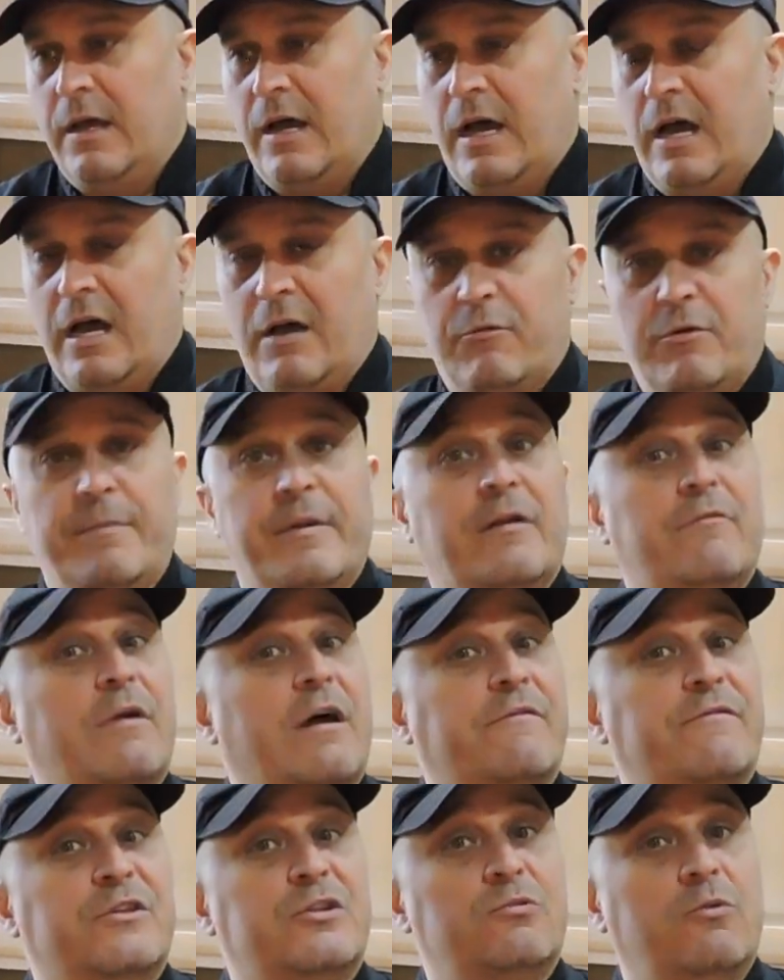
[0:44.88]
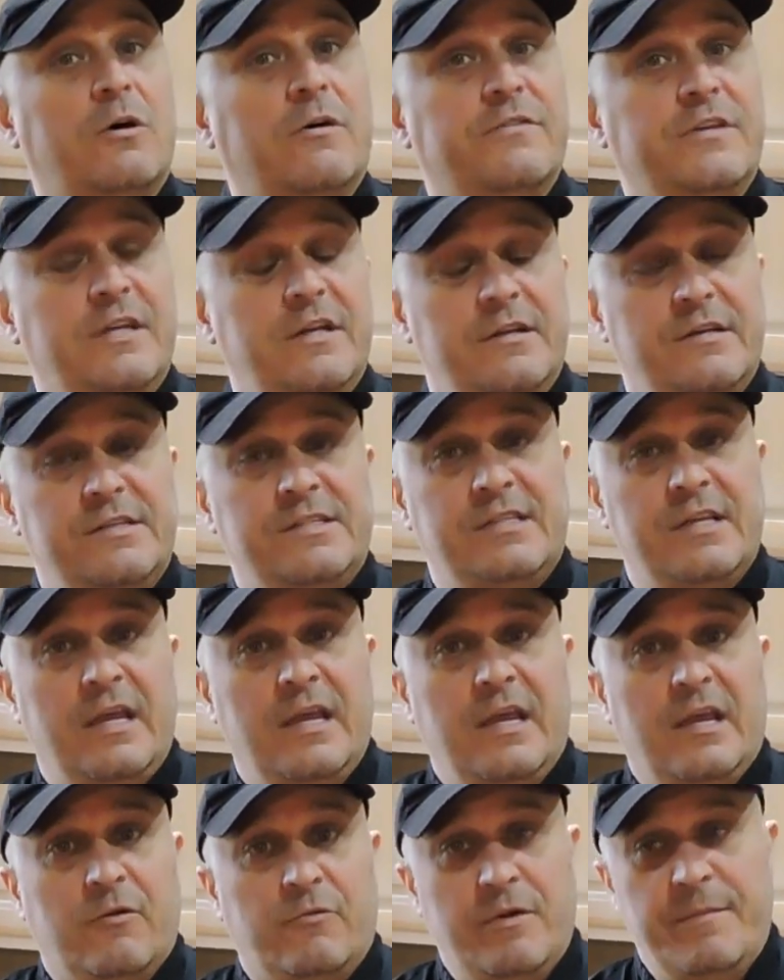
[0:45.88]
Uh, we've been around for 12 years.
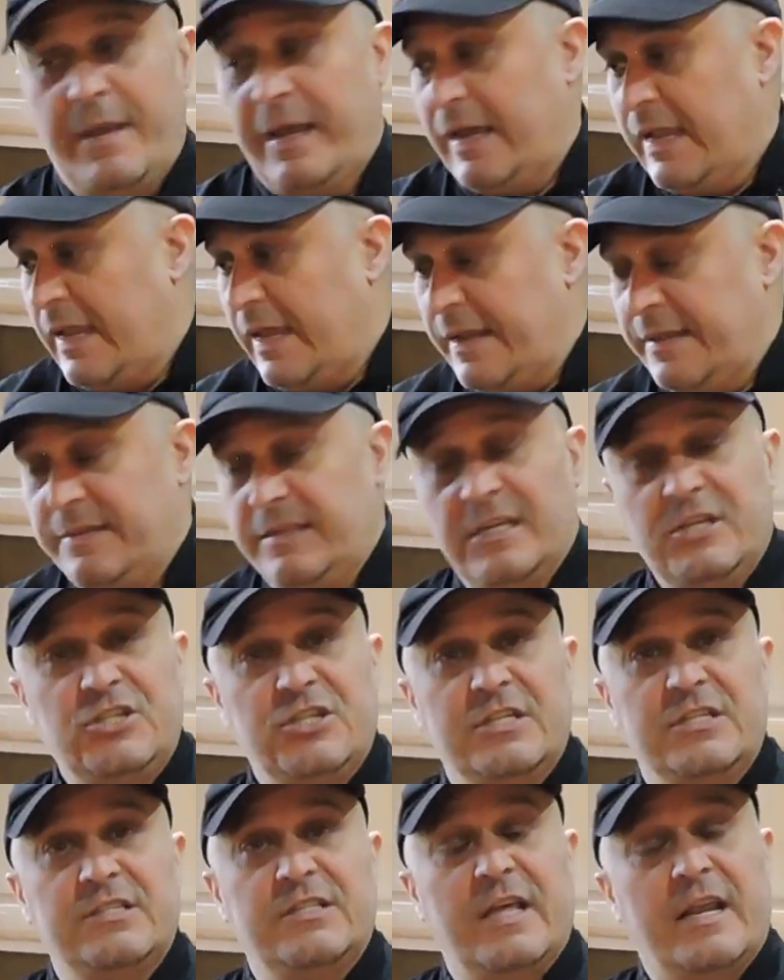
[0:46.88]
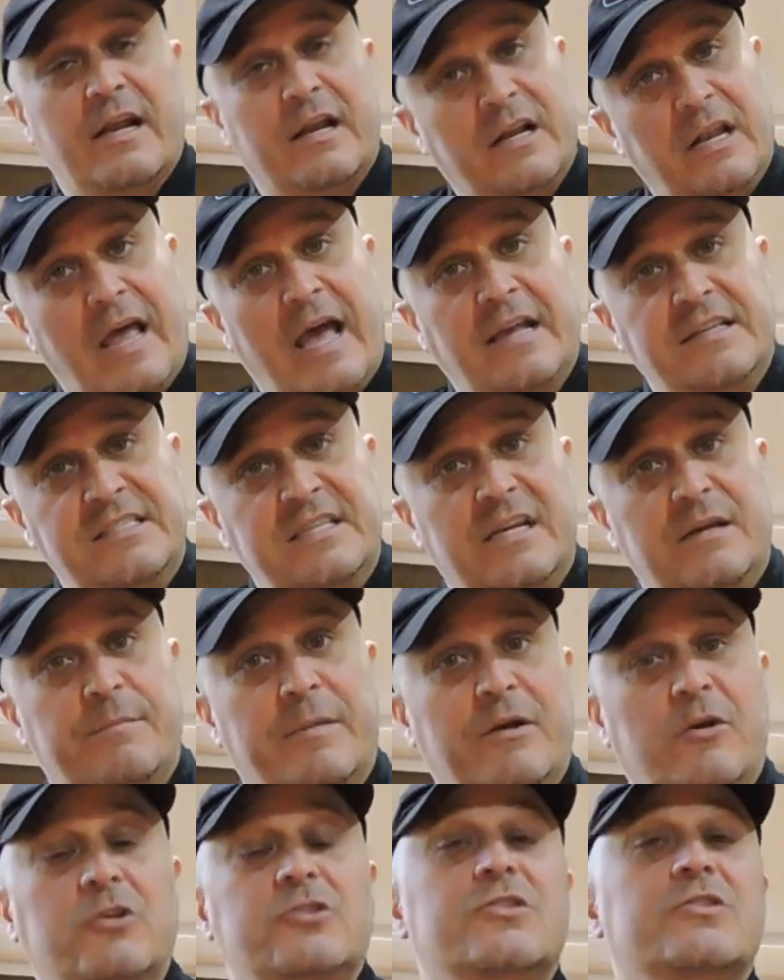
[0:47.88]
We make a lot of dishes that are classic,
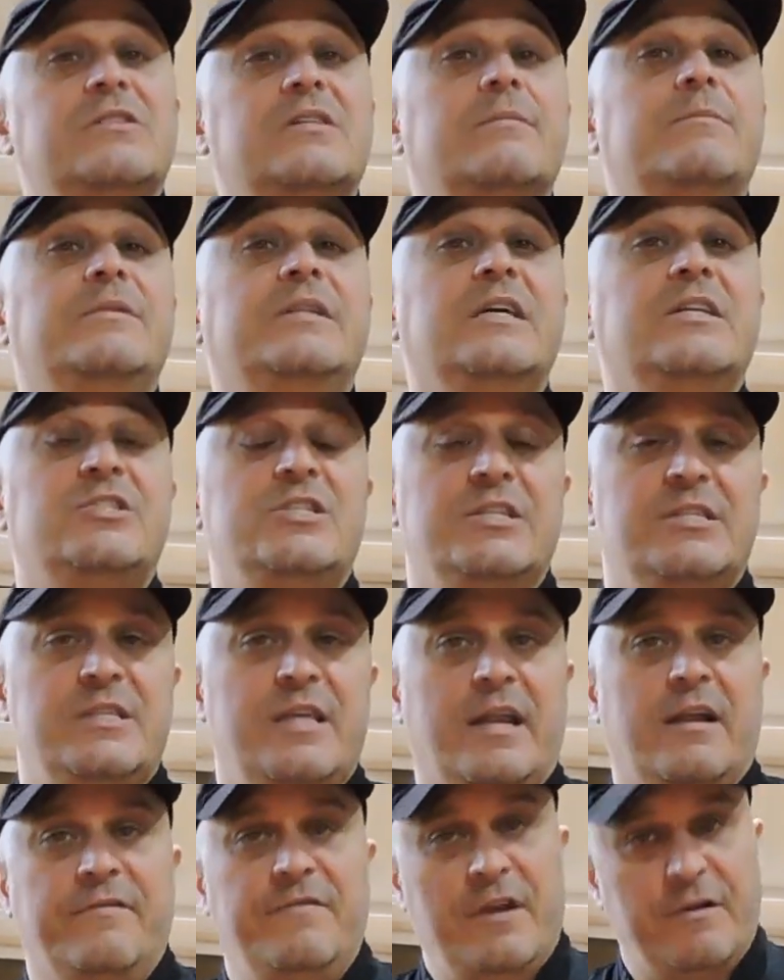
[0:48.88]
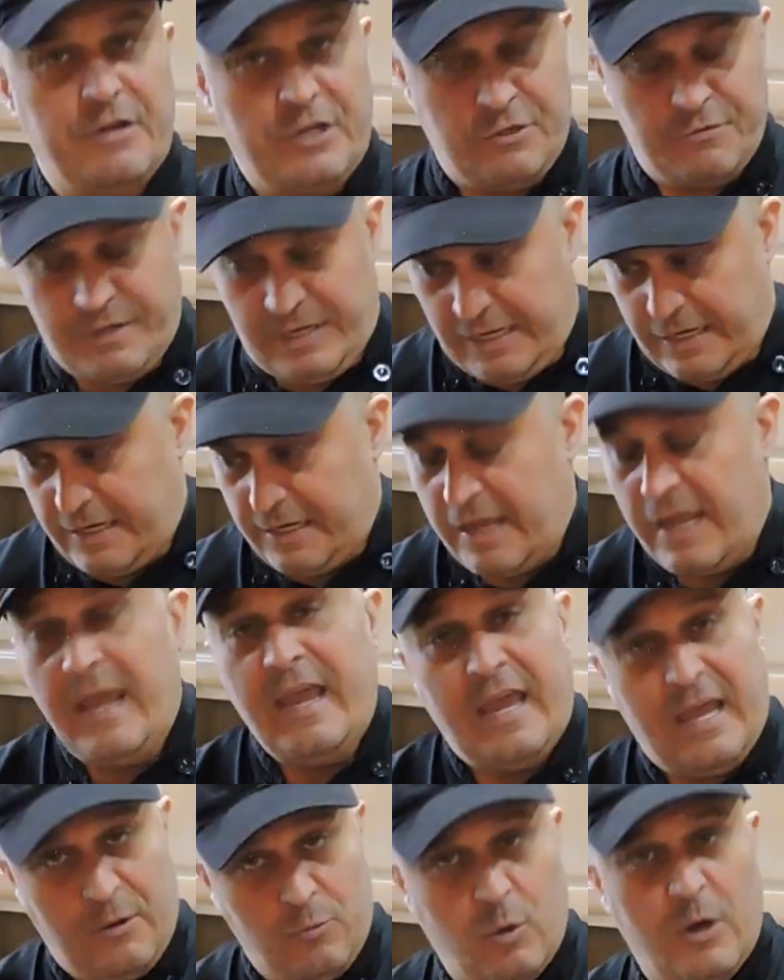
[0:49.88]
but also some dishes that are very unique.
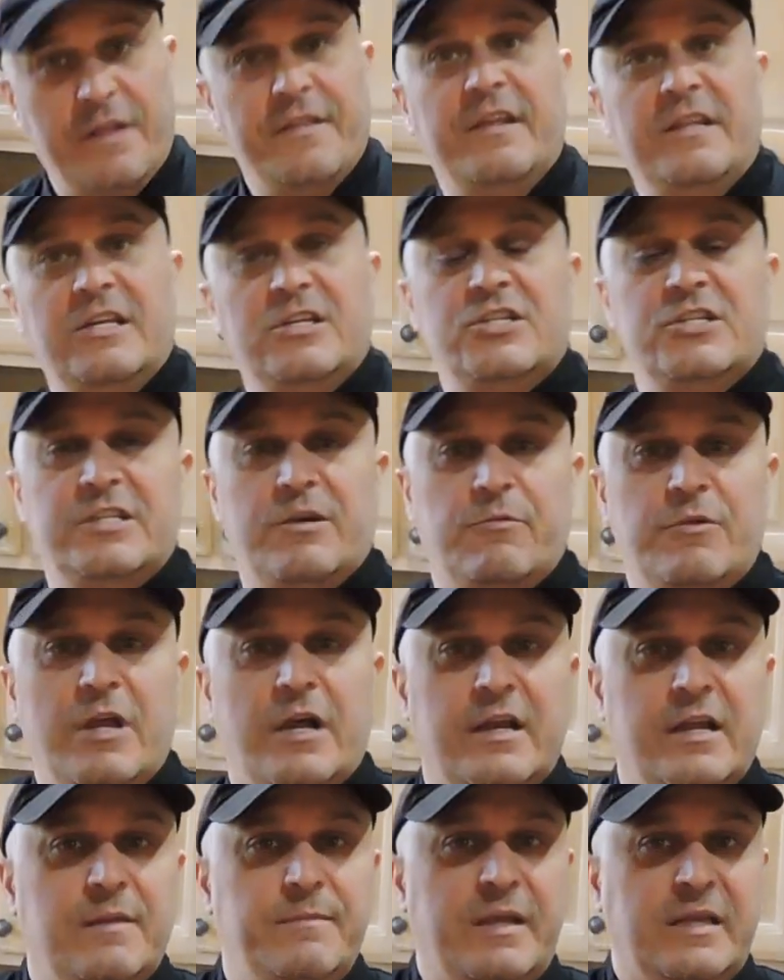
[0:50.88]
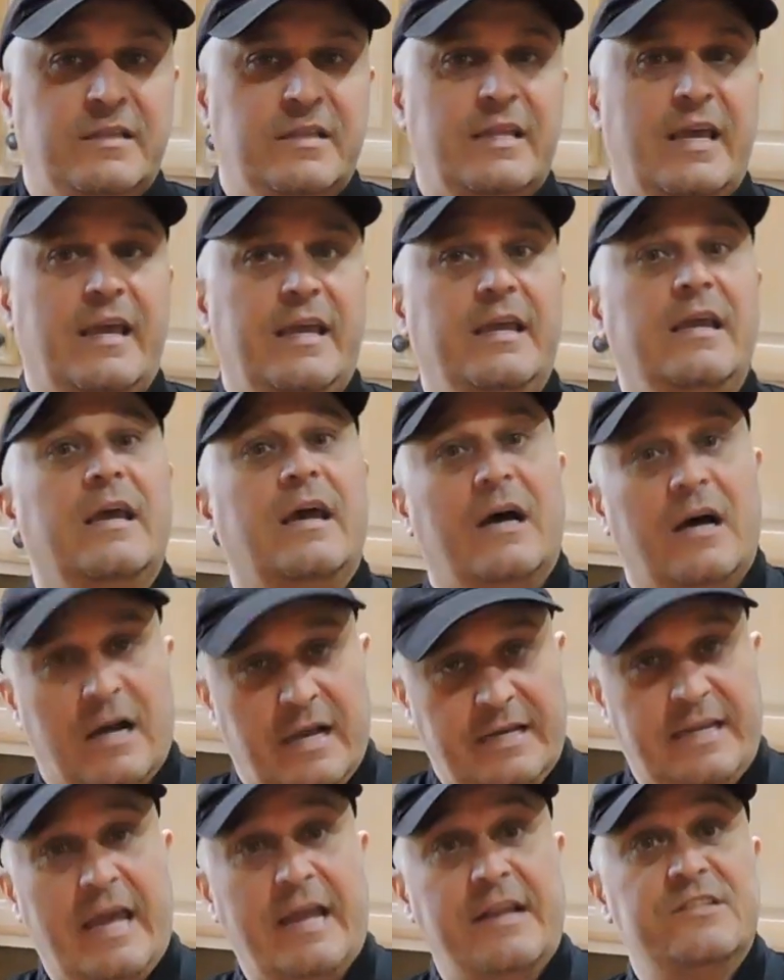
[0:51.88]
And one of the dishes that we are going to make today,
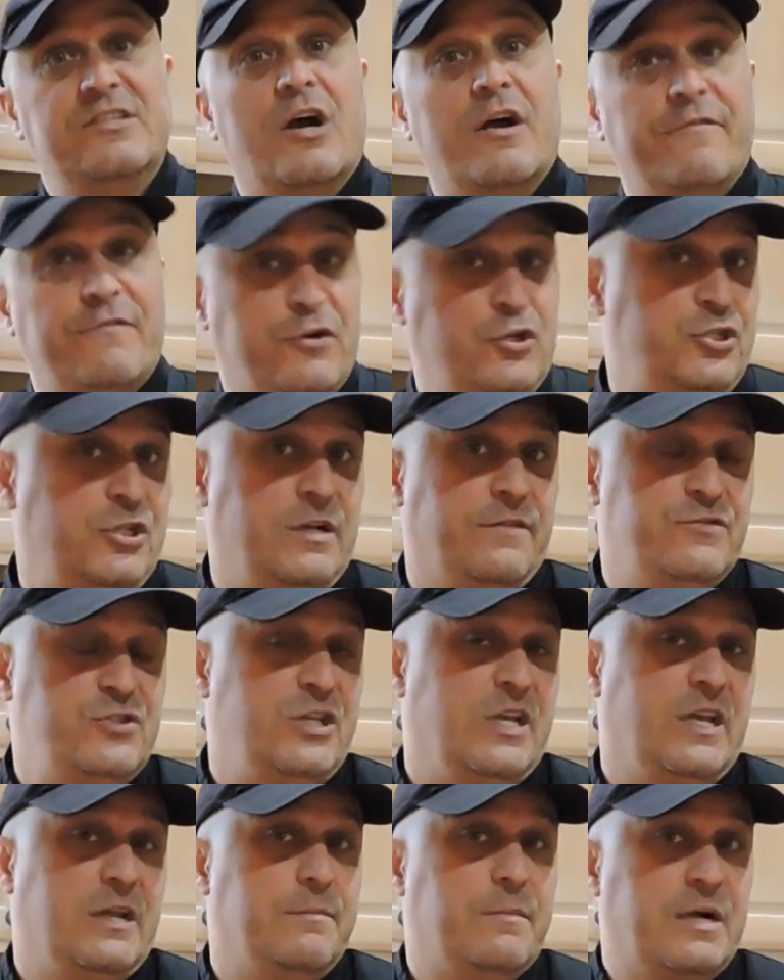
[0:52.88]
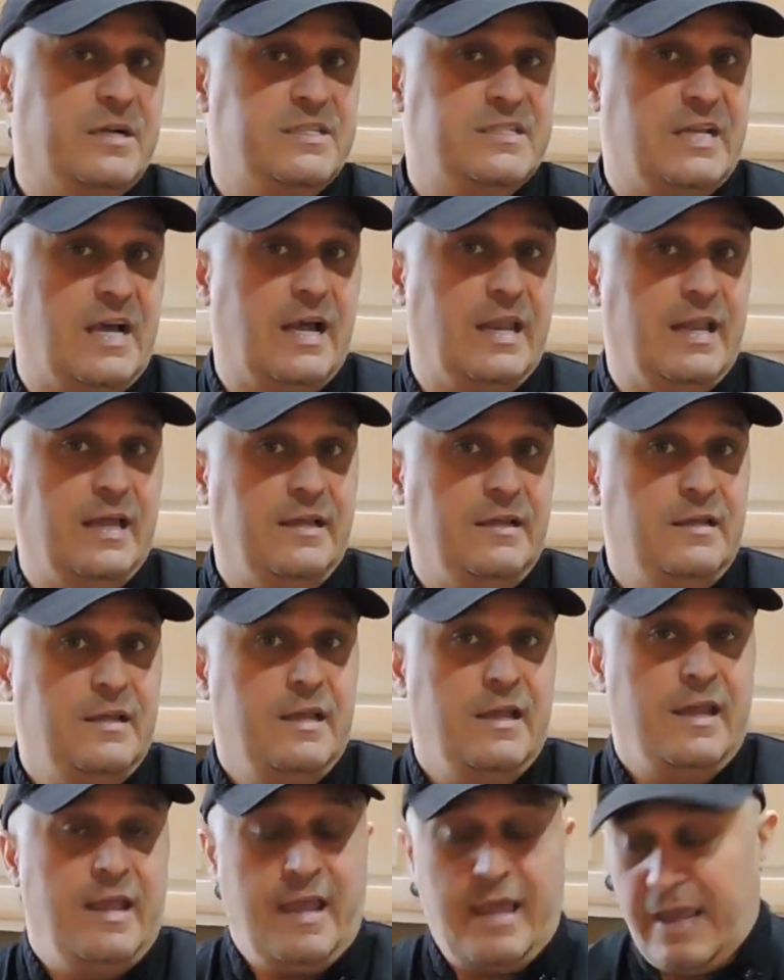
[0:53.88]
again, is our version of chicken marsala.
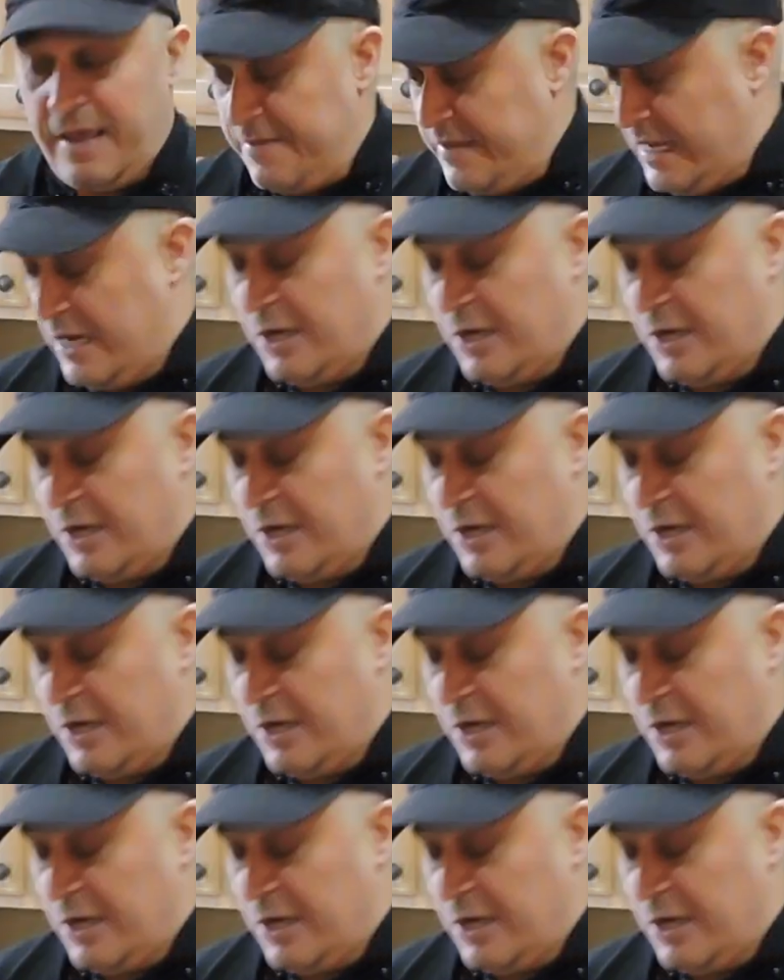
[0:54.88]
And the